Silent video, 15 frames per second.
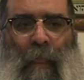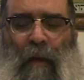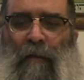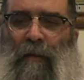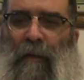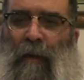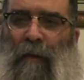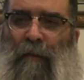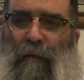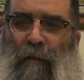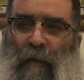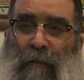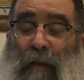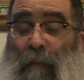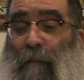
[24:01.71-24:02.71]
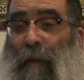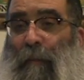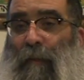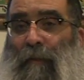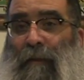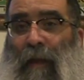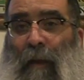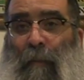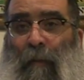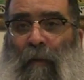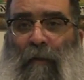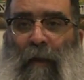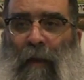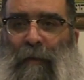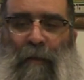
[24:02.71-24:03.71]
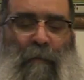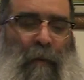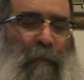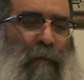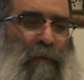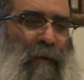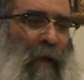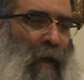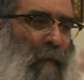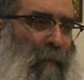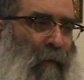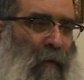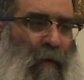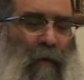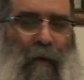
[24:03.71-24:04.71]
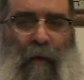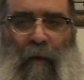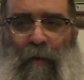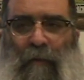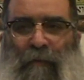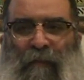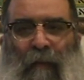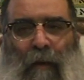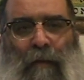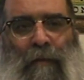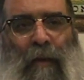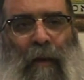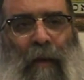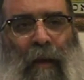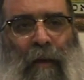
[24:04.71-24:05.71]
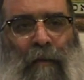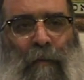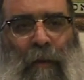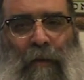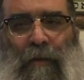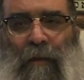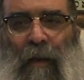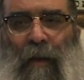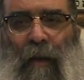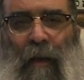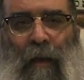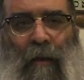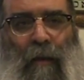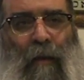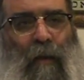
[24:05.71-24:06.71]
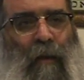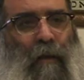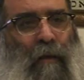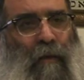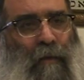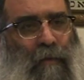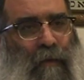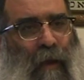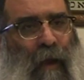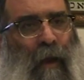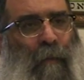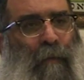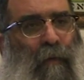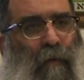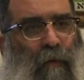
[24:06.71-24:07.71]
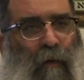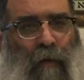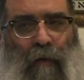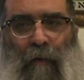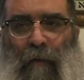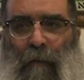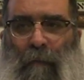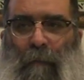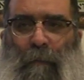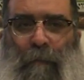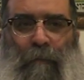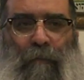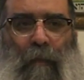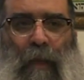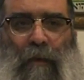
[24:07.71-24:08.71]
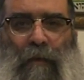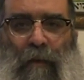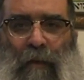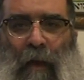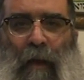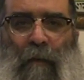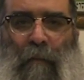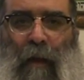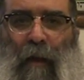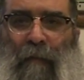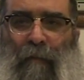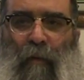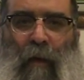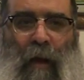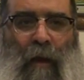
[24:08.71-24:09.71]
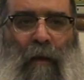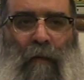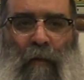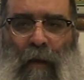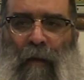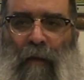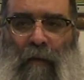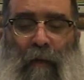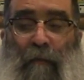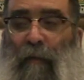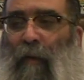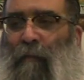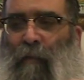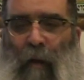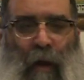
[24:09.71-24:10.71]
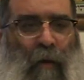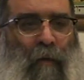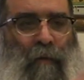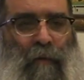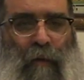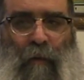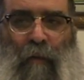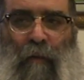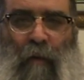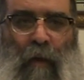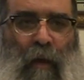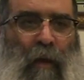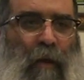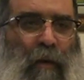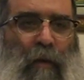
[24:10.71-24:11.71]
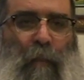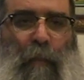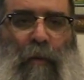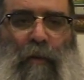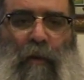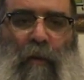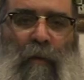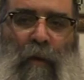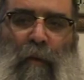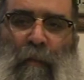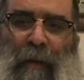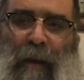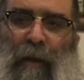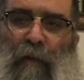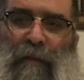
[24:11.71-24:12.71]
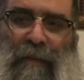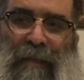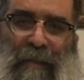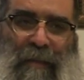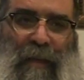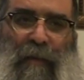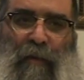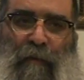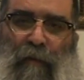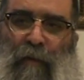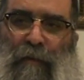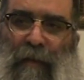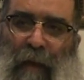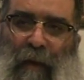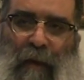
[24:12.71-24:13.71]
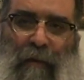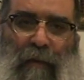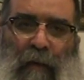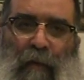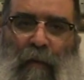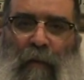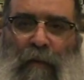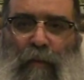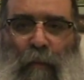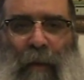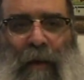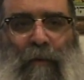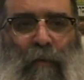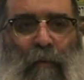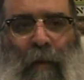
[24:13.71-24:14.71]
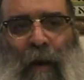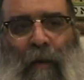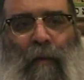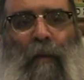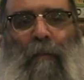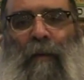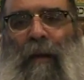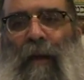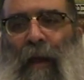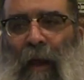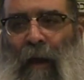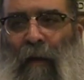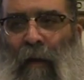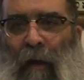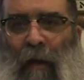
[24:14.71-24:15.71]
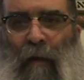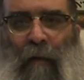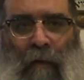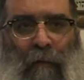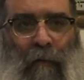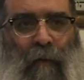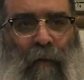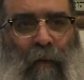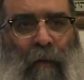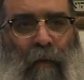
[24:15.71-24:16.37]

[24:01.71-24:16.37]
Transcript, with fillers: You sit down to some people stay up all night. Some people stay up as far as they can, as much as they can. You stay up, you learn. You sit down, you learn. If you have one or two, you put your, you make your tzitzit of your talit that you're going to make tomorrow, bracha on.